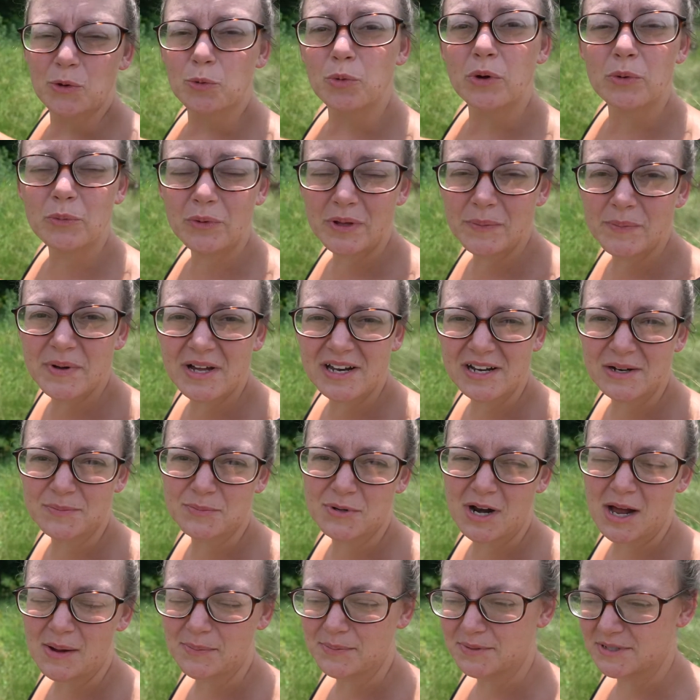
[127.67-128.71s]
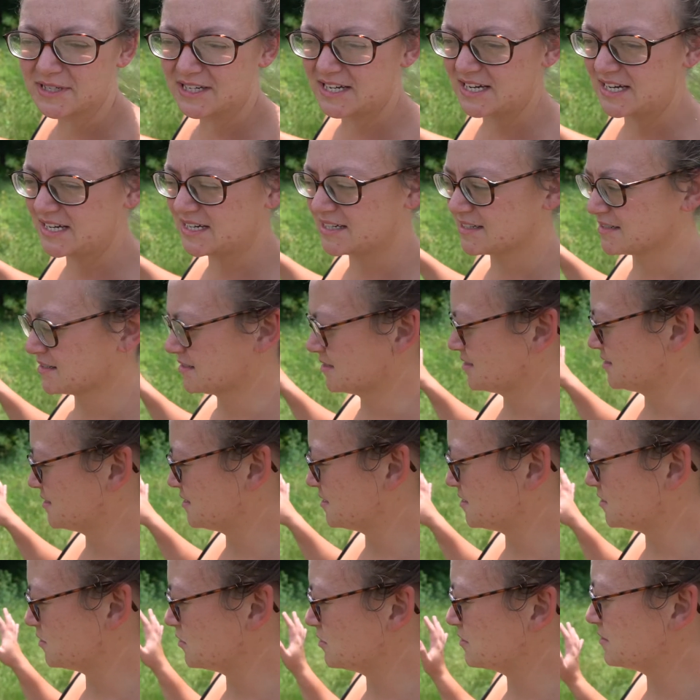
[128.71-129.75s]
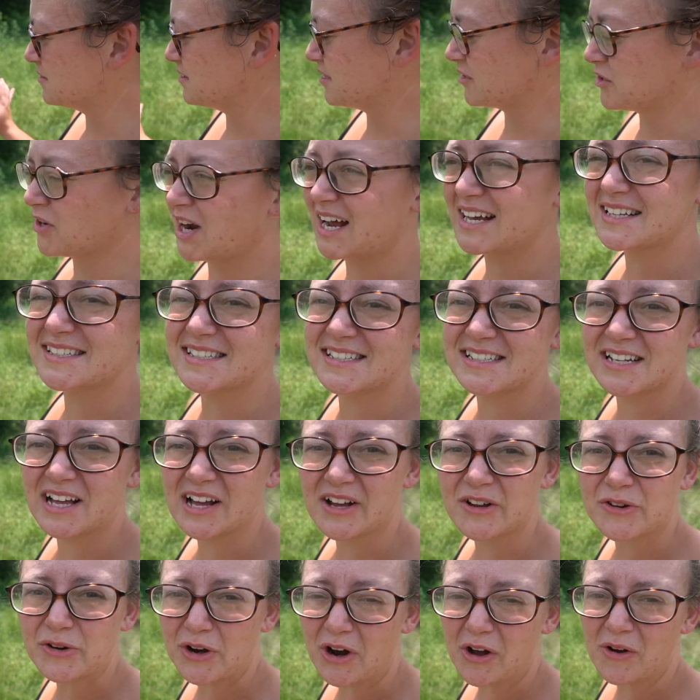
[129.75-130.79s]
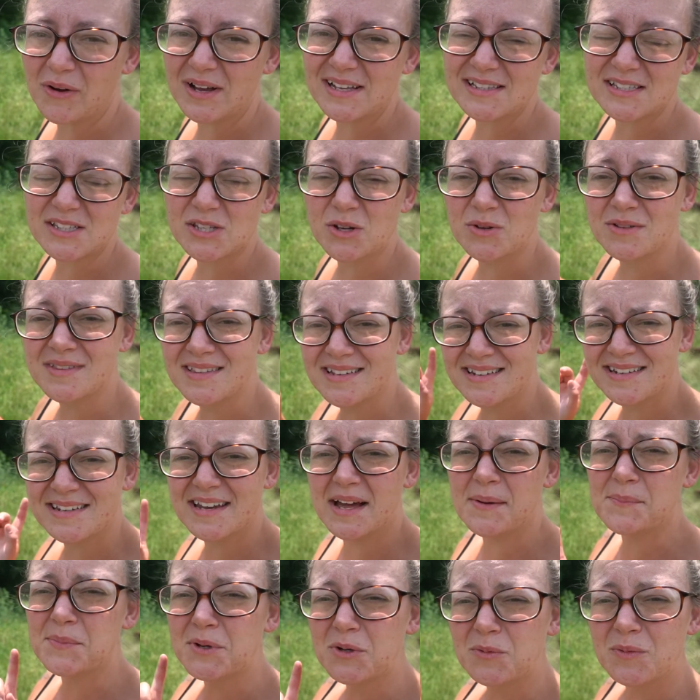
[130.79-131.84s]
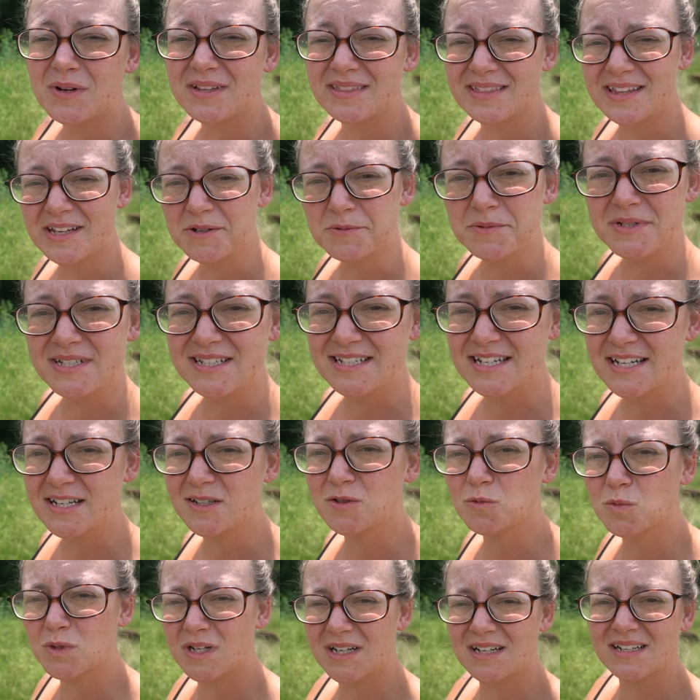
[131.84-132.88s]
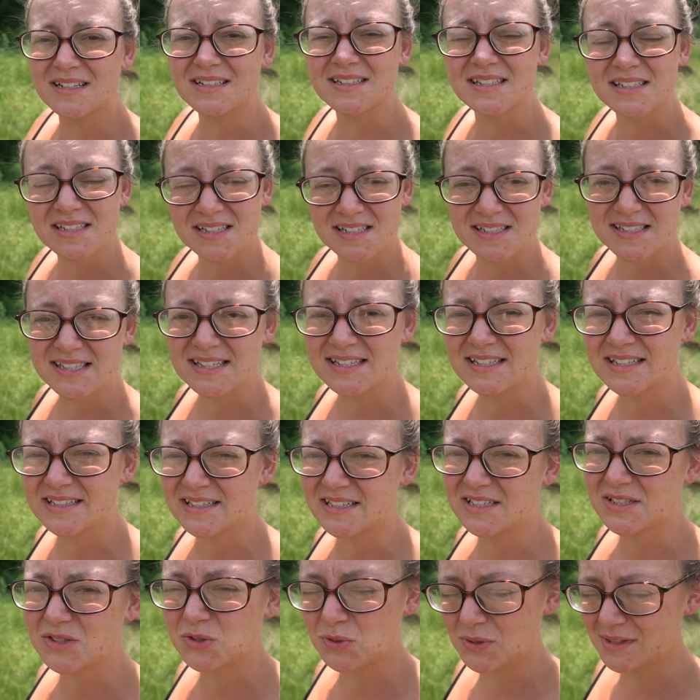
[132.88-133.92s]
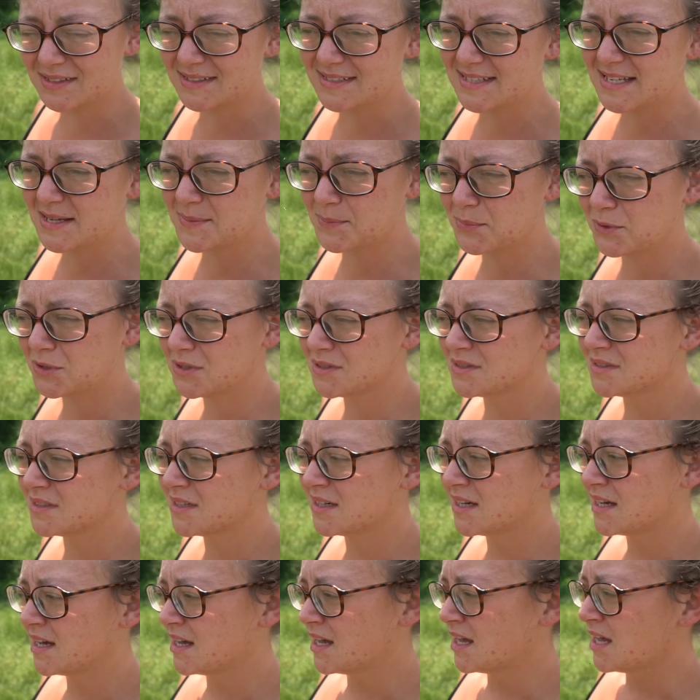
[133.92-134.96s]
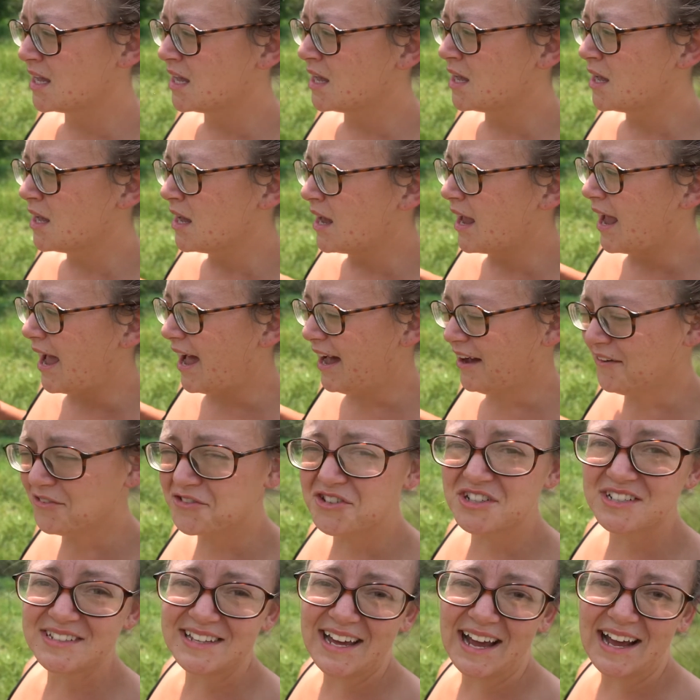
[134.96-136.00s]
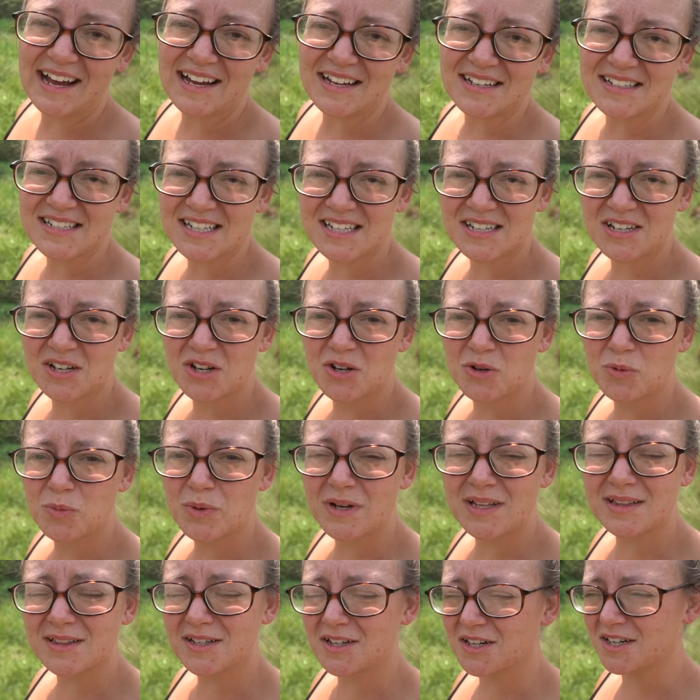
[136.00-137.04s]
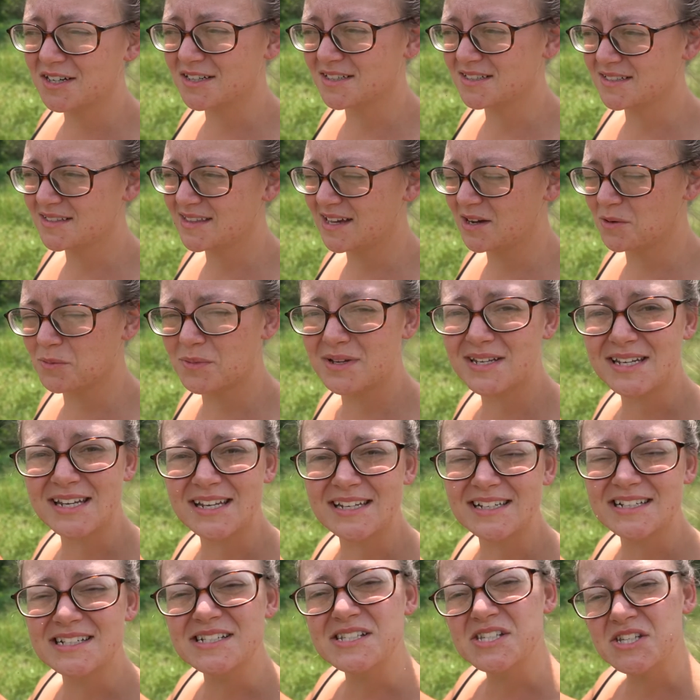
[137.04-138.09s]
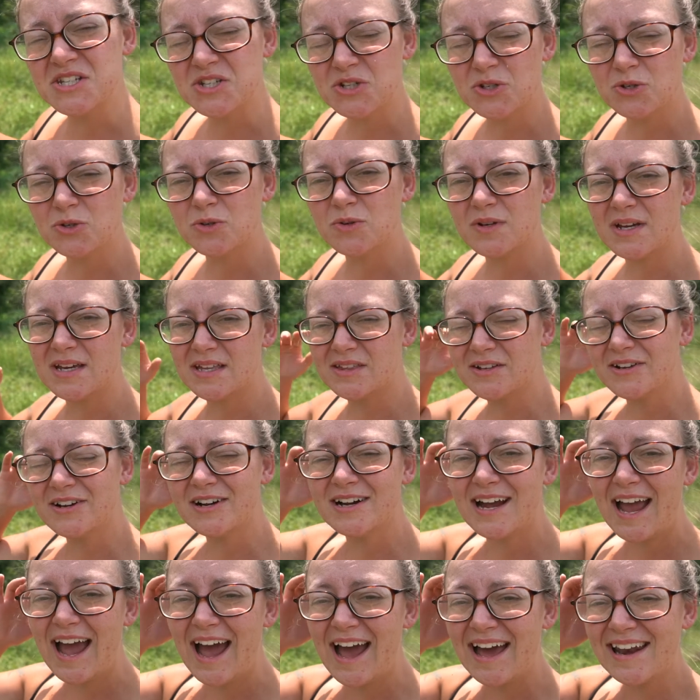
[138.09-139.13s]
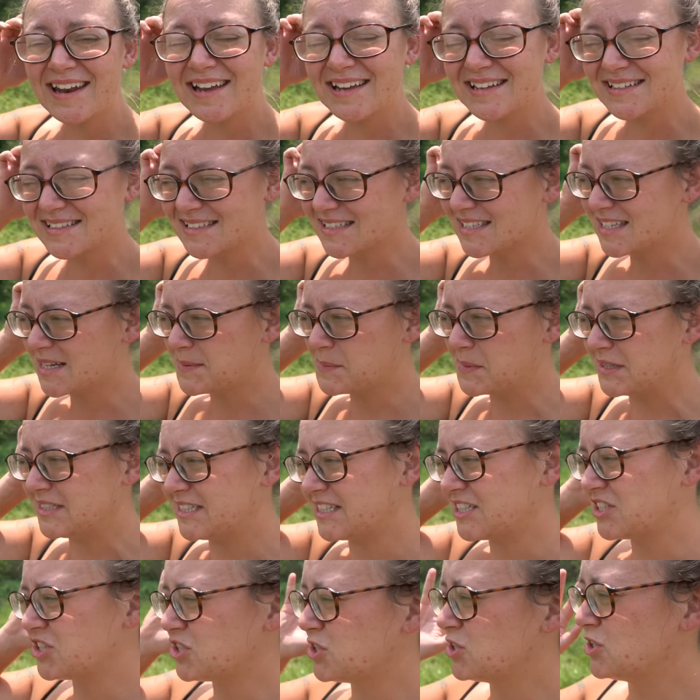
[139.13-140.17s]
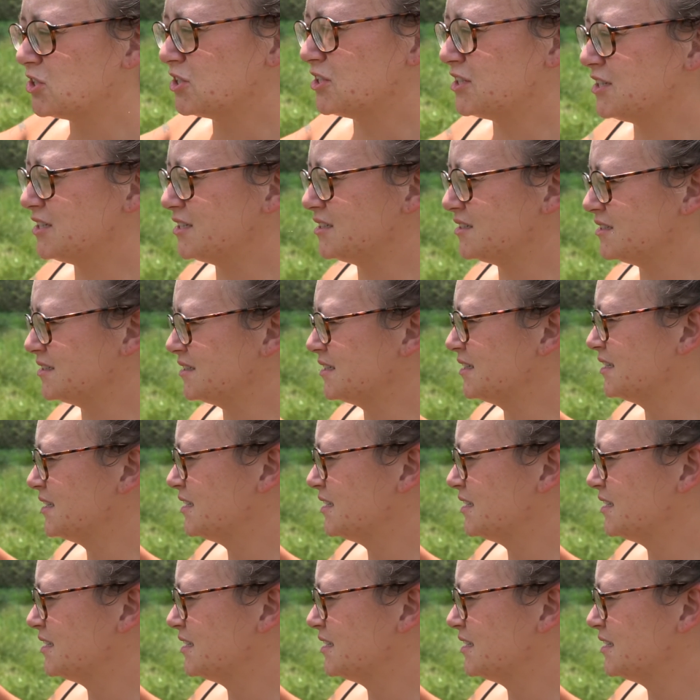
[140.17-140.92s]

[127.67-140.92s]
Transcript: When we bought our property, the grass did not grow, and so the number one thing we did was send in a soil sample. After that, we learned that we needed to either add in some additional